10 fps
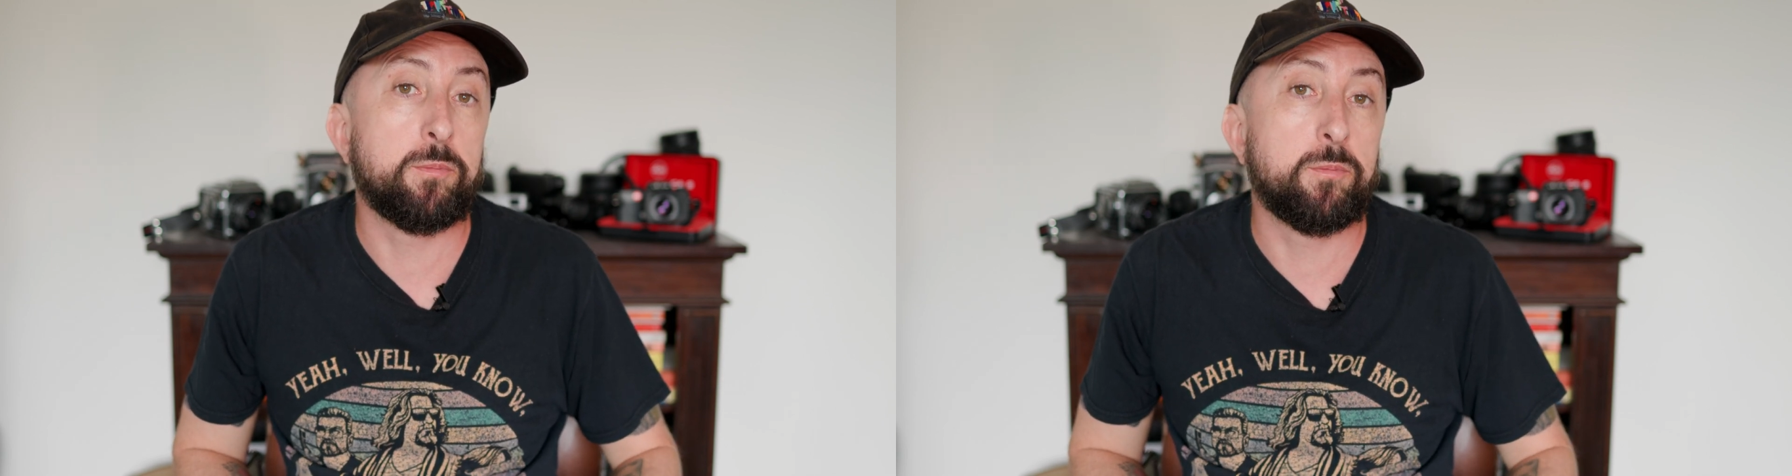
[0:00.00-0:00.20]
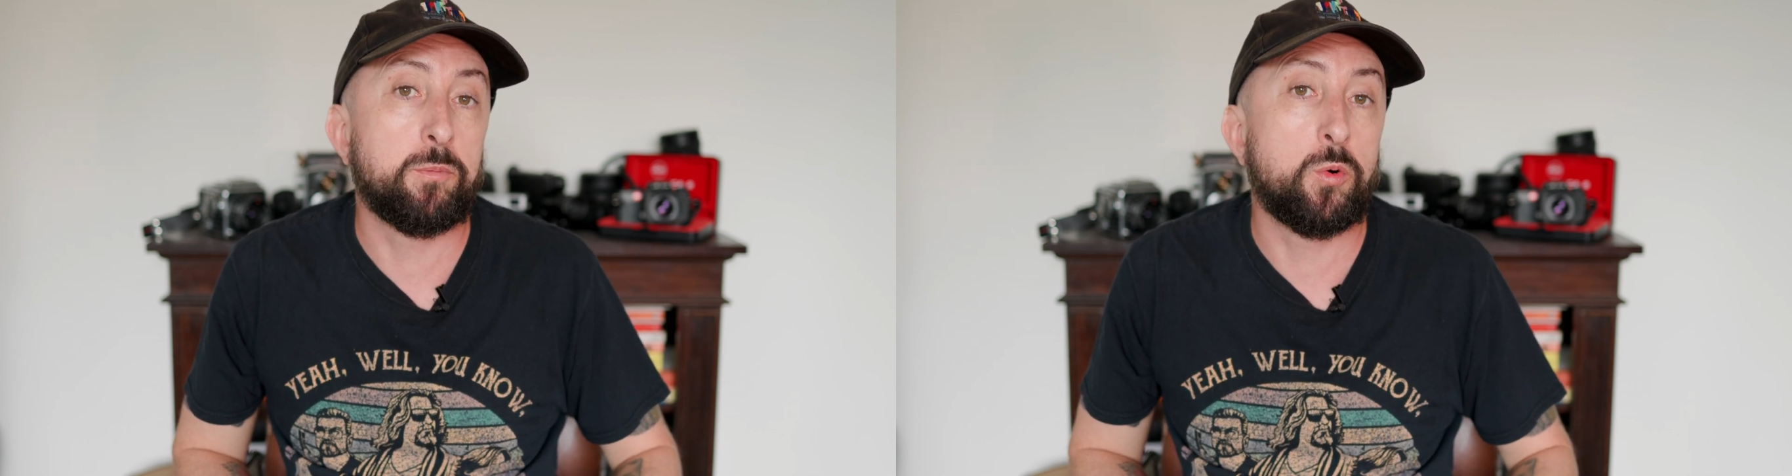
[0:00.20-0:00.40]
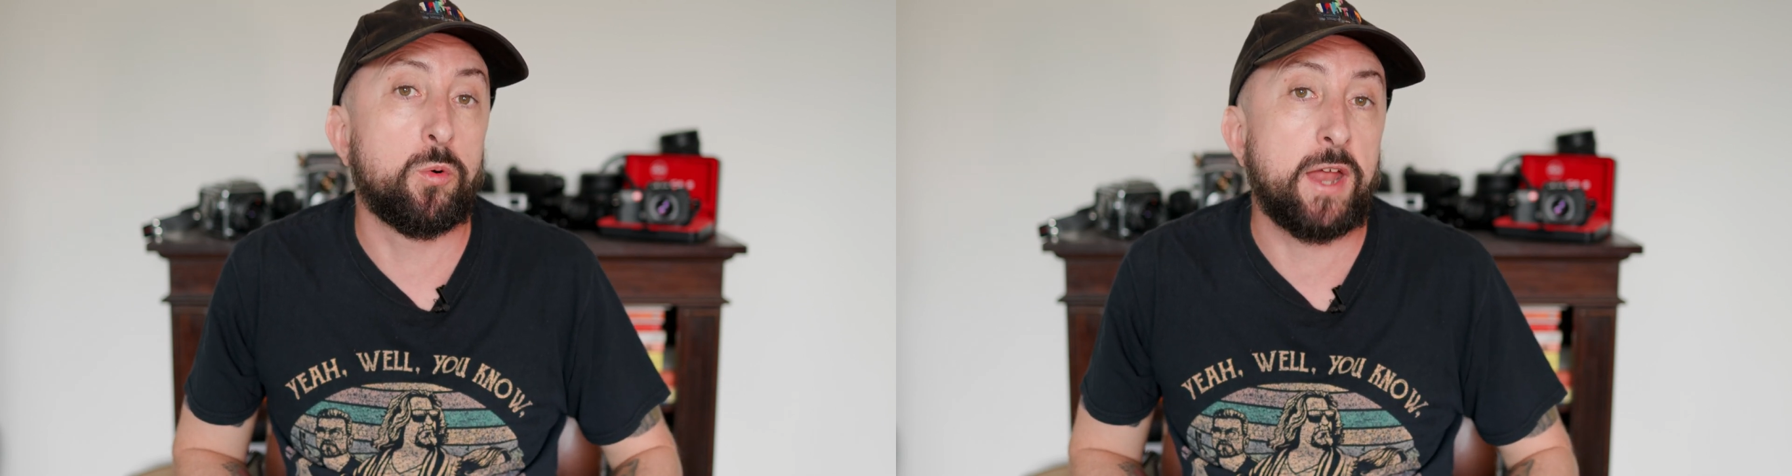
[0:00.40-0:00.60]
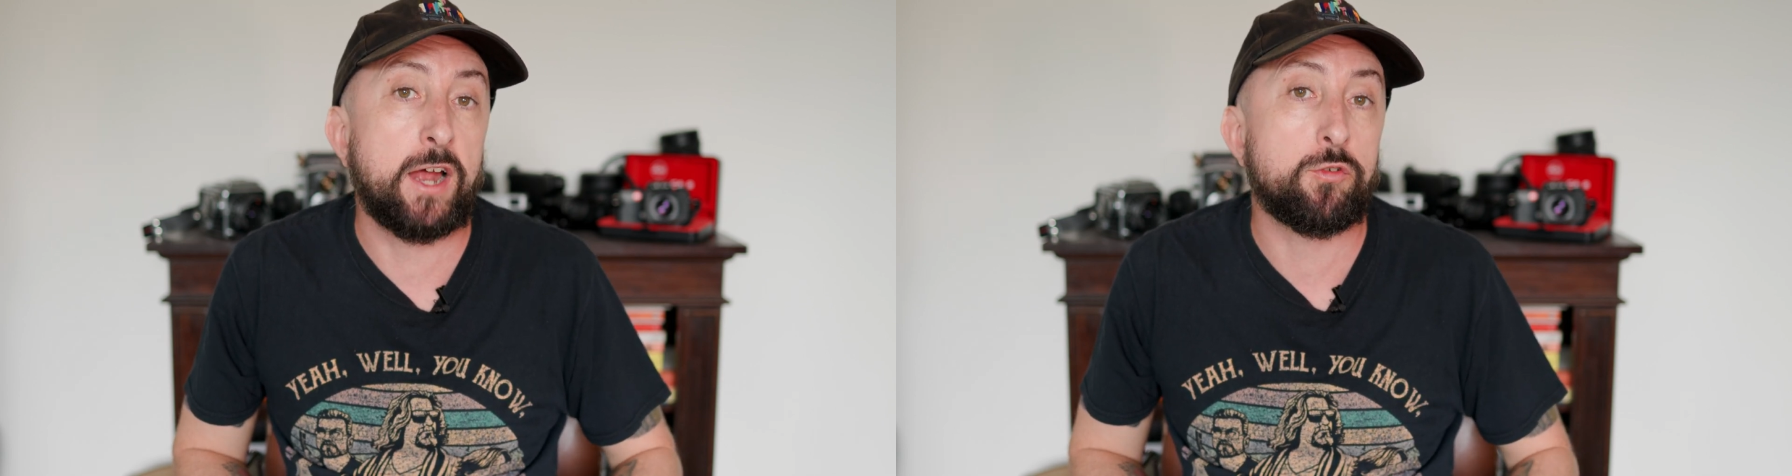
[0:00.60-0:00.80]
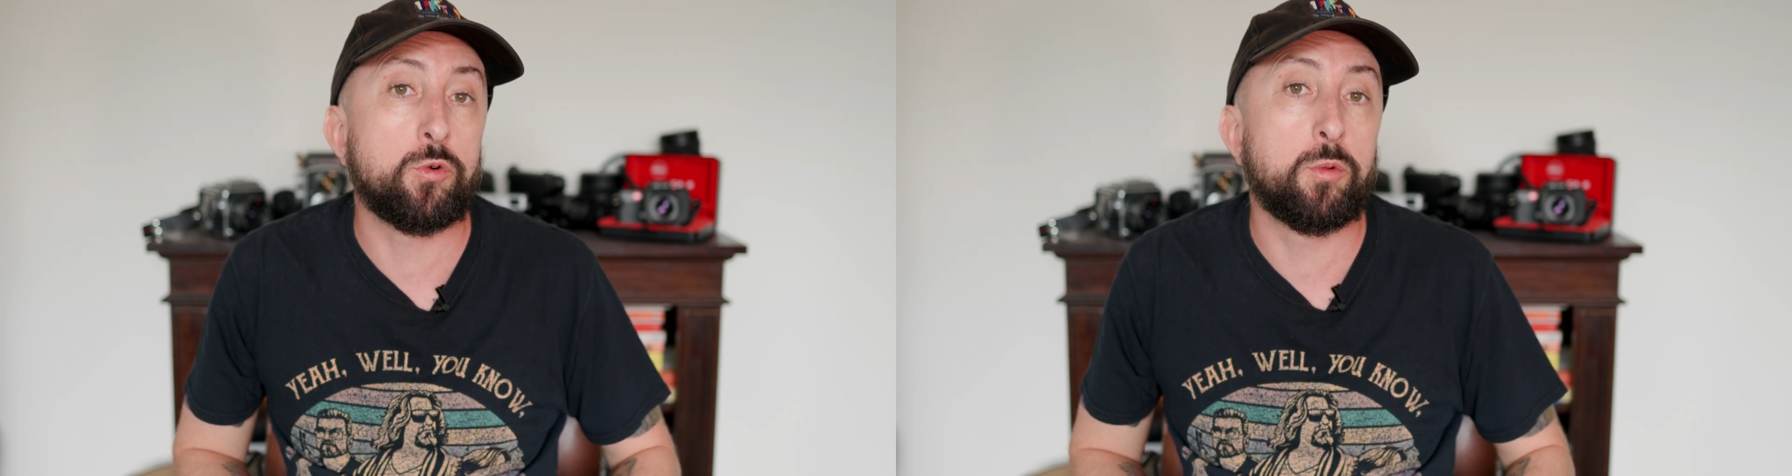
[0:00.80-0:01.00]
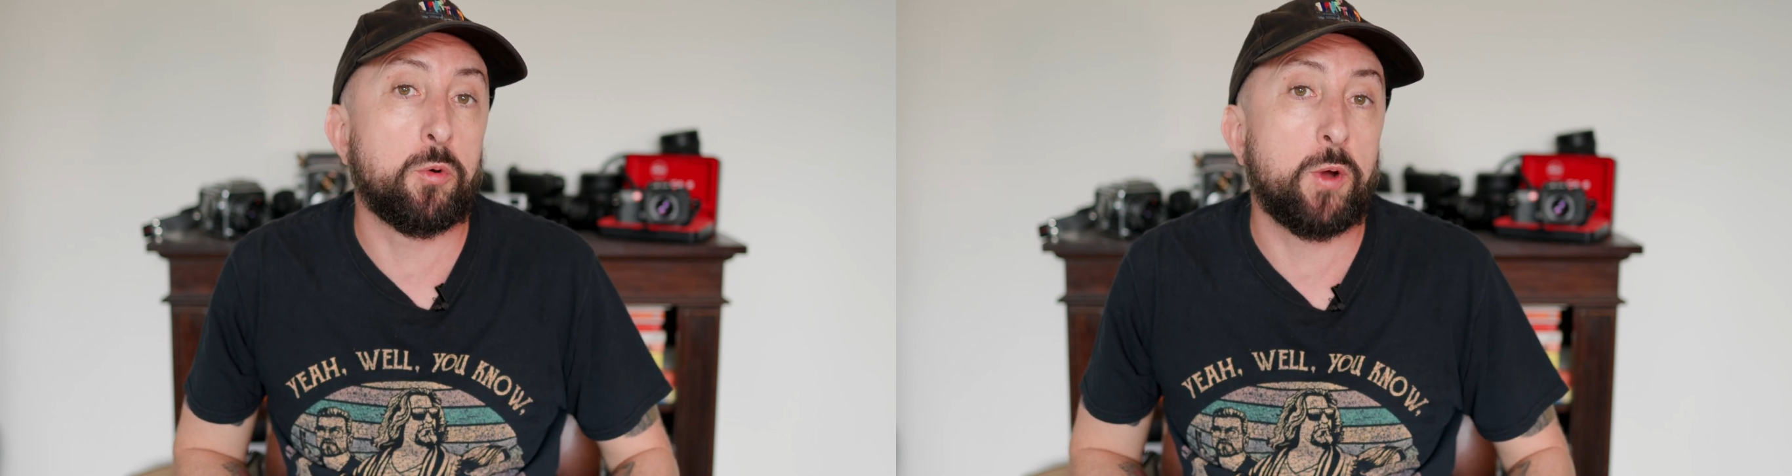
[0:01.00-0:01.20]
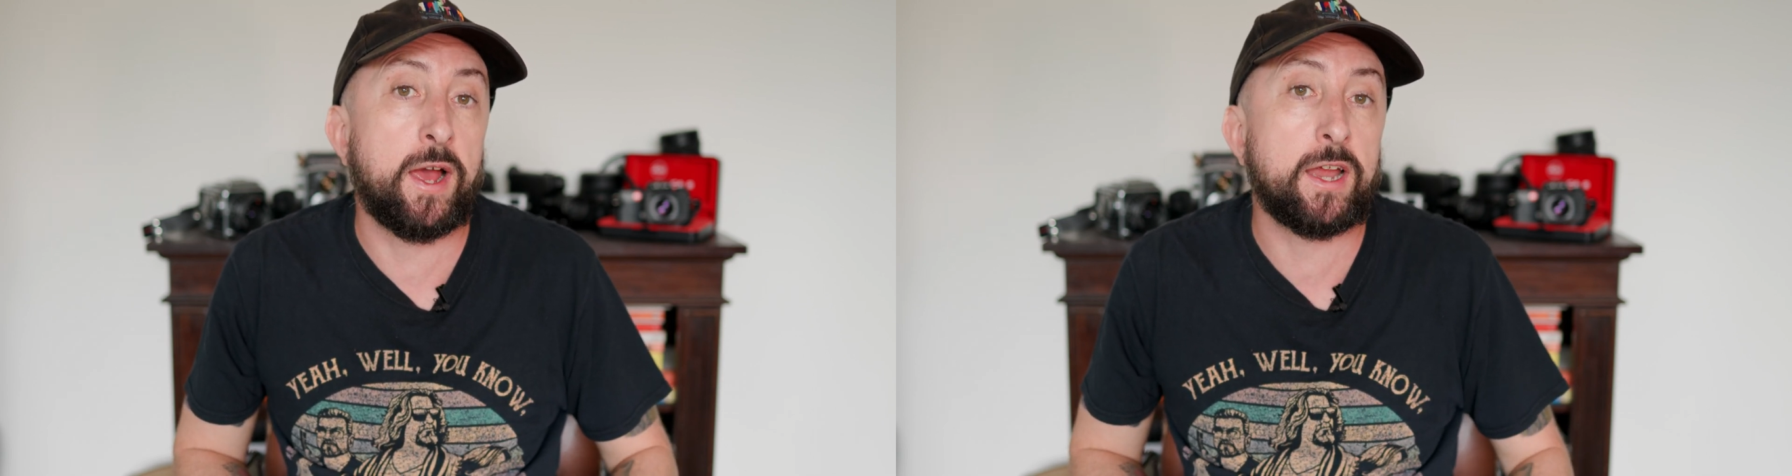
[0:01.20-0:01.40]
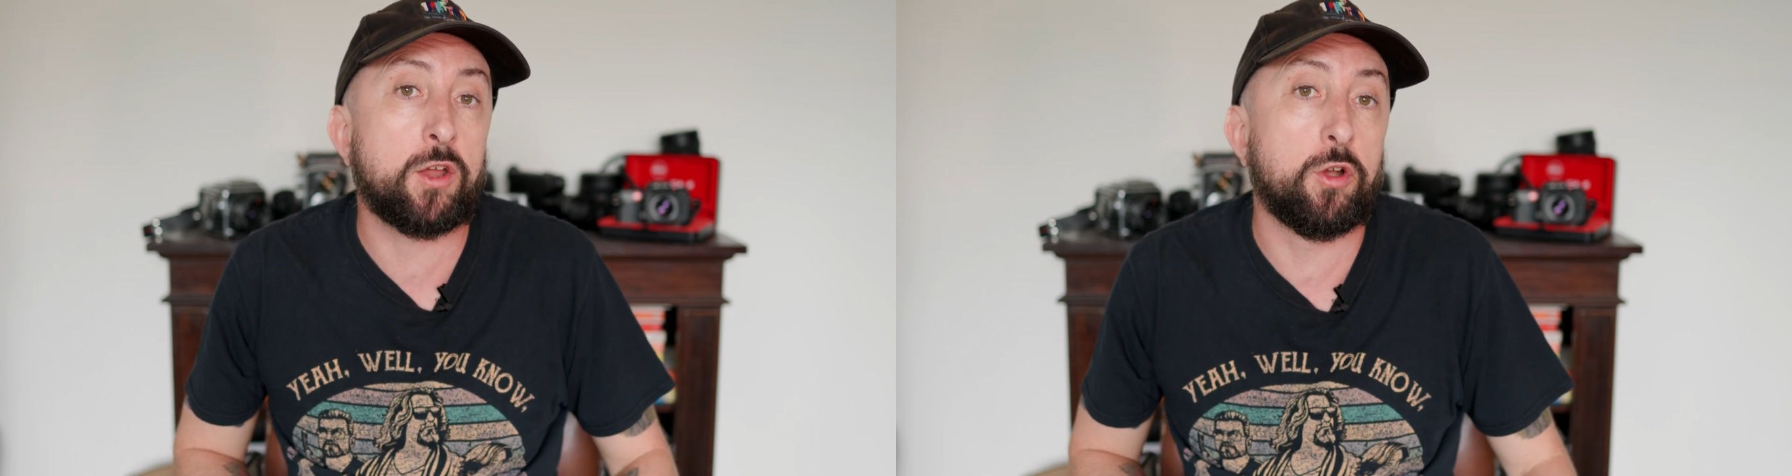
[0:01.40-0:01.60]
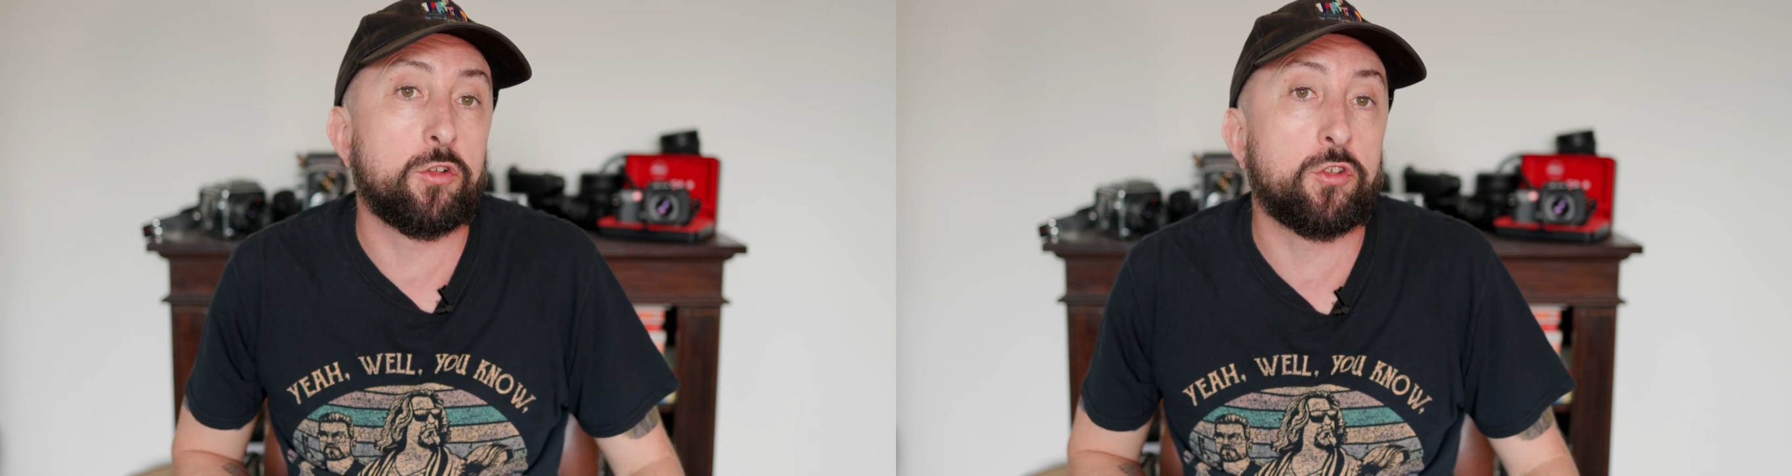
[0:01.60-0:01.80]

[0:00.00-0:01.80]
more natural, more accurate.